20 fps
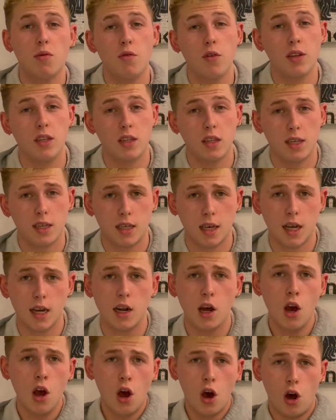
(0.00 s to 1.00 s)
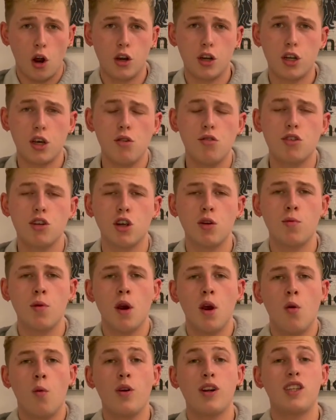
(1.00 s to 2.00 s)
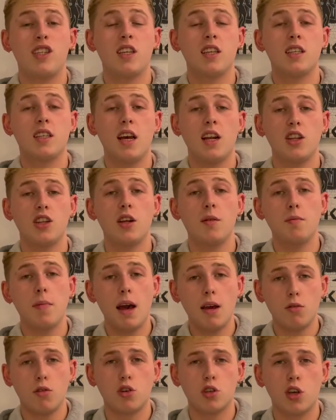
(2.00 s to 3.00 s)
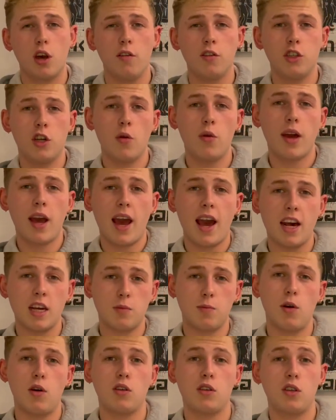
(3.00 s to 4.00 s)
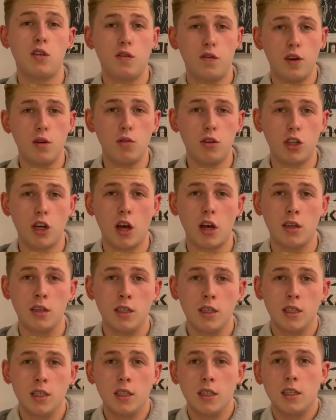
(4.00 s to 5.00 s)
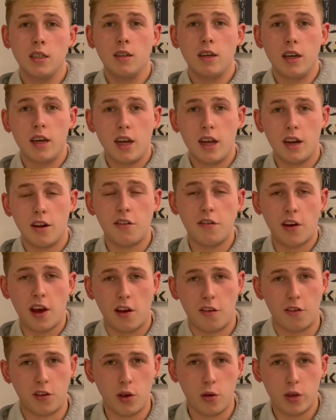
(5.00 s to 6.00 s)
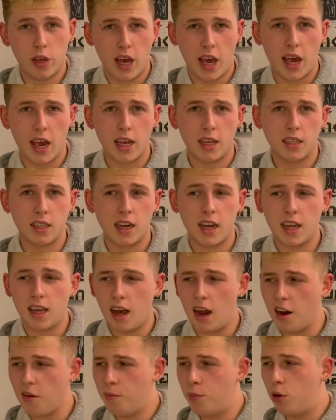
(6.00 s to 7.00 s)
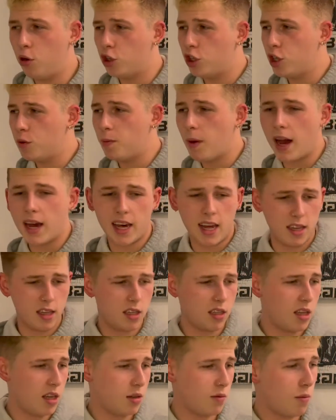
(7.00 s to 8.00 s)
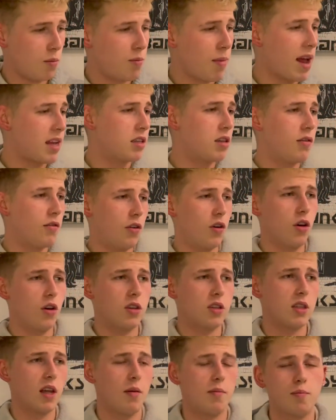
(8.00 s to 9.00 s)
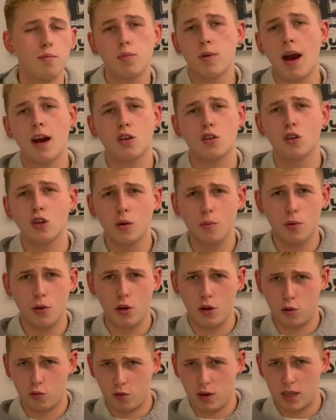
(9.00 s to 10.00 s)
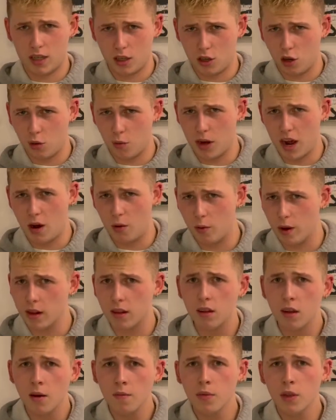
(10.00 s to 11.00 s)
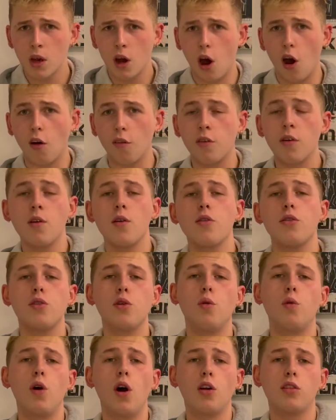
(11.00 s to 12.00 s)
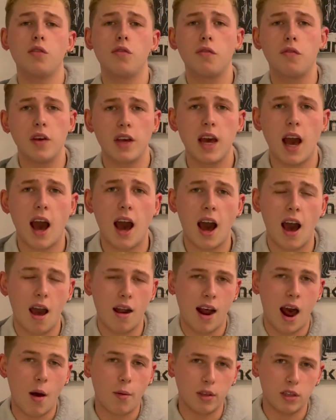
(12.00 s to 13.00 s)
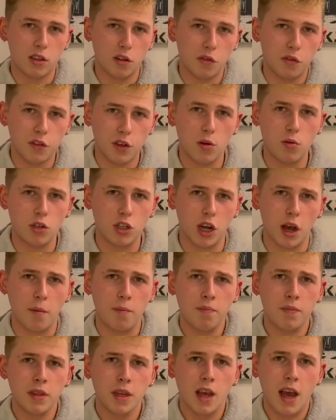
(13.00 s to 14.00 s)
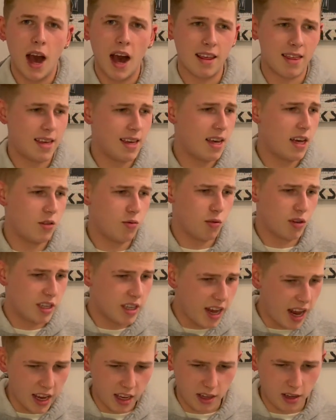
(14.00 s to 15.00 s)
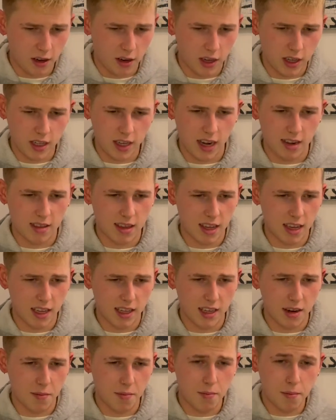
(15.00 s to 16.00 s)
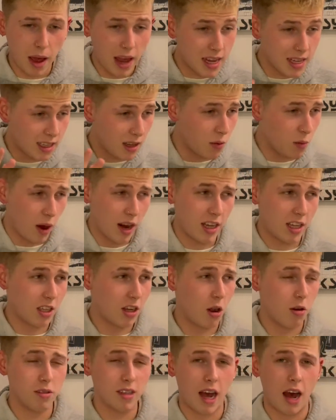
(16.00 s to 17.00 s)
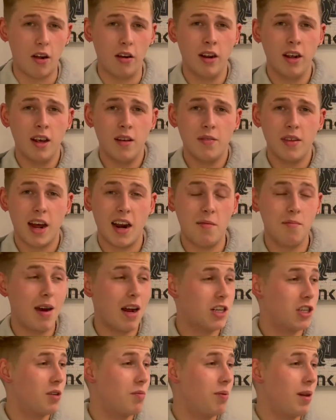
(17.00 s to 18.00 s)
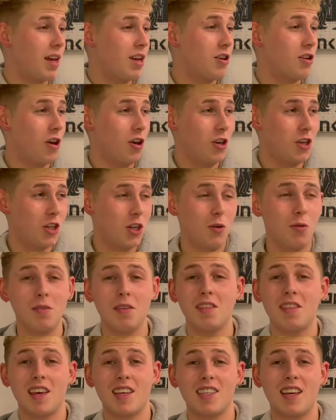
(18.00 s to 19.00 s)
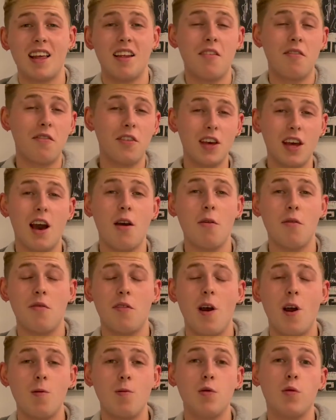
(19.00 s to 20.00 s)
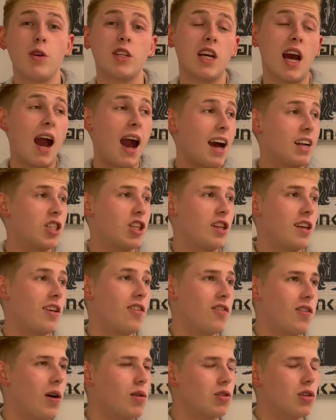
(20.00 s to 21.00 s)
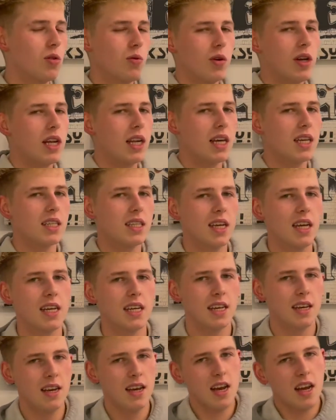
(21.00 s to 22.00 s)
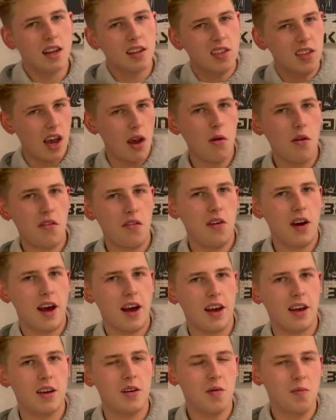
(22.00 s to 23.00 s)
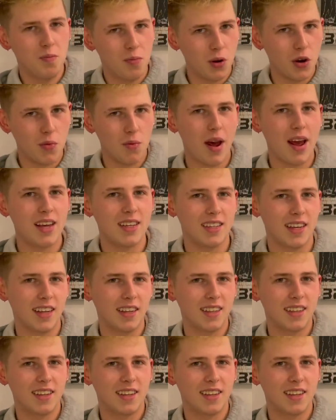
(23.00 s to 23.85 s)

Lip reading: recently seen on YouTube, which is essentially Microsoft showing Xbox's future in a fair few years, and it kind of pushes back into this metaverse that Mark Zuckerberg's recently coming out with, of the world of VR and how it's the future. I think it's ridiculous, and I think it's an amazing way to go down. And imagine playing Call of Duty and things like that in a VR environment, which actually is photorealistic. Terrifying, but amazing.